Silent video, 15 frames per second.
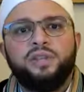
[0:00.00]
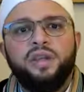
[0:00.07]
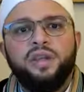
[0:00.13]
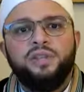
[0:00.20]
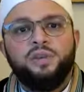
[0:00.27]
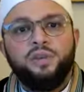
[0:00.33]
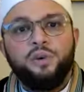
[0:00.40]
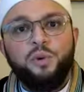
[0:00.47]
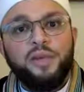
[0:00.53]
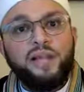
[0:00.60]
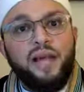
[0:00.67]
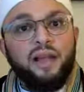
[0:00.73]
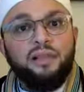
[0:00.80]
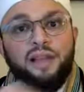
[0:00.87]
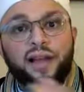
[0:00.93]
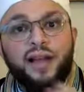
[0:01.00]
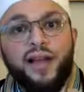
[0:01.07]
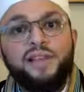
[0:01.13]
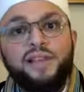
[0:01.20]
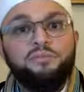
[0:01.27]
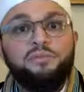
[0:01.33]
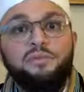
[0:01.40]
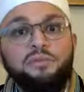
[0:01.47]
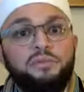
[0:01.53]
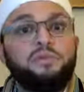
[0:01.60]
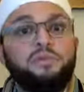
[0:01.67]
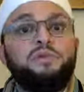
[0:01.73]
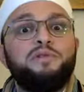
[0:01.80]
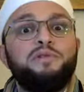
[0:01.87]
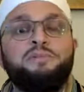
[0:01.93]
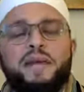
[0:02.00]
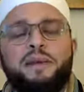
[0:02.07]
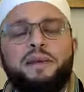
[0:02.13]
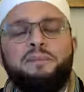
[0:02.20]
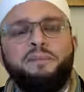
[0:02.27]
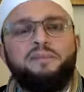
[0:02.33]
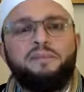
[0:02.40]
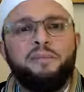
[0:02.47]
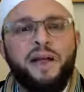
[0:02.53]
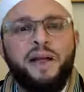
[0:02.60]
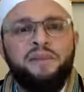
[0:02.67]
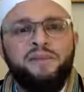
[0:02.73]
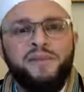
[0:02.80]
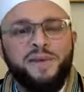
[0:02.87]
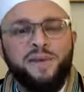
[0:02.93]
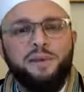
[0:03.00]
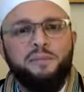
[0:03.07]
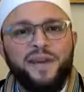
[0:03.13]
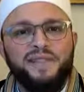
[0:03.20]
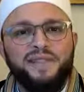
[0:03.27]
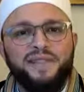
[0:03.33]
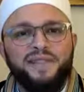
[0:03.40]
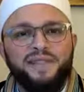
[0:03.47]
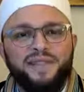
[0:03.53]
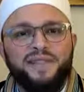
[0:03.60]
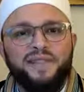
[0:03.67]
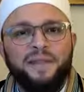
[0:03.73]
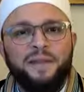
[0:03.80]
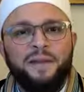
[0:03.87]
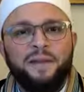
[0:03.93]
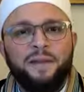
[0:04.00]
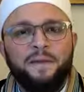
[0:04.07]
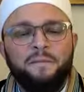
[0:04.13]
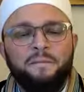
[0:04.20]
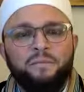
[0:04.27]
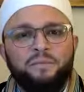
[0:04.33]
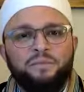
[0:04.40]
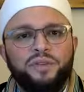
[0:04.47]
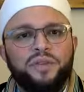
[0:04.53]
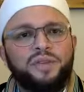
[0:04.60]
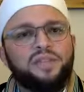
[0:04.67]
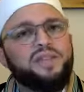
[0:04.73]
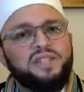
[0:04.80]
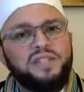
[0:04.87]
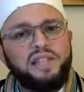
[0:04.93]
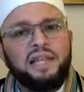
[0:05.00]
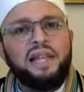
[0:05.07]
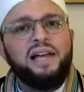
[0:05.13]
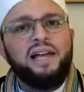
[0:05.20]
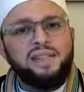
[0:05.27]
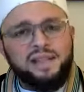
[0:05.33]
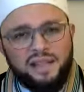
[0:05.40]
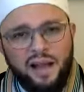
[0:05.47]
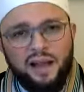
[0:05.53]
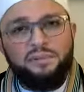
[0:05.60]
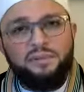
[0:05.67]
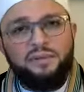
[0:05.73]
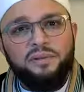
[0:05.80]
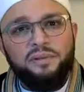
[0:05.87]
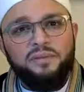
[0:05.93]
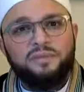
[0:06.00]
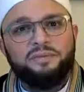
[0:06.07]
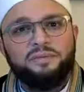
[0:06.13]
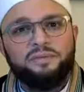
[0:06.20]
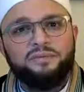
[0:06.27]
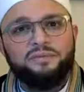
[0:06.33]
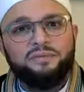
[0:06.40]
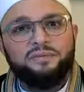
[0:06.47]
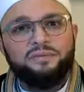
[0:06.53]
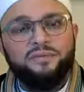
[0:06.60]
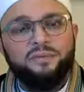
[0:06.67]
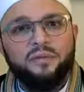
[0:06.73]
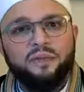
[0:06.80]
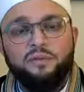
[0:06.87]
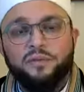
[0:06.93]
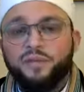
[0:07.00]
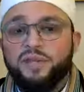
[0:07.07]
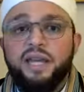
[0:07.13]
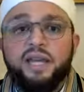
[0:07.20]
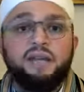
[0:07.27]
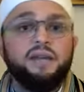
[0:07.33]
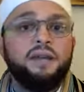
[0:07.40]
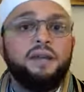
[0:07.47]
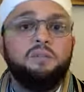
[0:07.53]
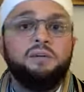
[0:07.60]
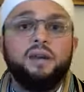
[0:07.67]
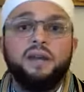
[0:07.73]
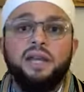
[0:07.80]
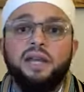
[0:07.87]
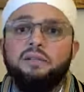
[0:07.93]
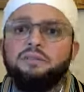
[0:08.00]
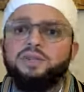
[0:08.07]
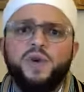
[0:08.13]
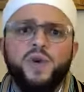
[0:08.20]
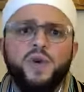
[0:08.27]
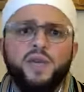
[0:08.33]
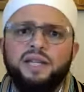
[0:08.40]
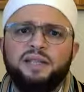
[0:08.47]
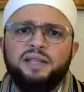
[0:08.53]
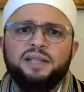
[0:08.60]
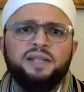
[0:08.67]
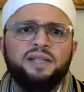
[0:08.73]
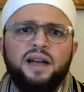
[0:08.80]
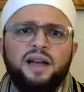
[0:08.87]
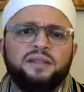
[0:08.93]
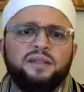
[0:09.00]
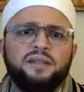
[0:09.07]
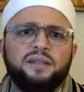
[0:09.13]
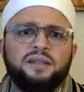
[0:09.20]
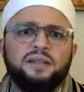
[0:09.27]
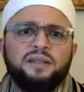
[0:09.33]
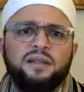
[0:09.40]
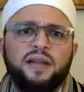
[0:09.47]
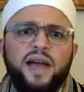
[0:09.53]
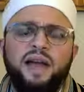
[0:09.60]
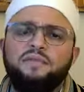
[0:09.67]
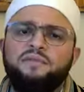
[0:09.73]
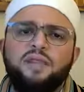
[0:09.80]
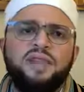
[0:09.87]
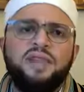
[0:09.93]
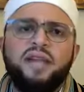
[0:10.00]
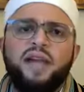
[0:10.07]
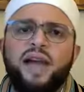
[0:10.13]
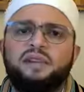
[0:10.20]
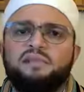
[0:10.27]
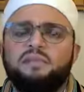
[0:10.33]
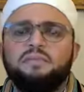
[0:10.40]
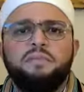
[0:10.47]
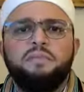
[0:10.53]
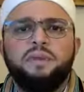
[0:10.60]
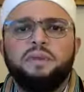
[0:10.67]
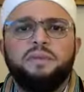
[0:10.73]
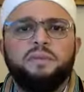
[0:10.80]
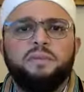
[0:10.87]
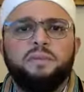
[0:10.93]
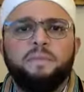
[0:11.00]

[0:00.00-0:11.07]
And so when Allah has removed people from my physical presence, does the salah stop? For Sayyidina Ibrahim, certainly did not. Everything had to be built.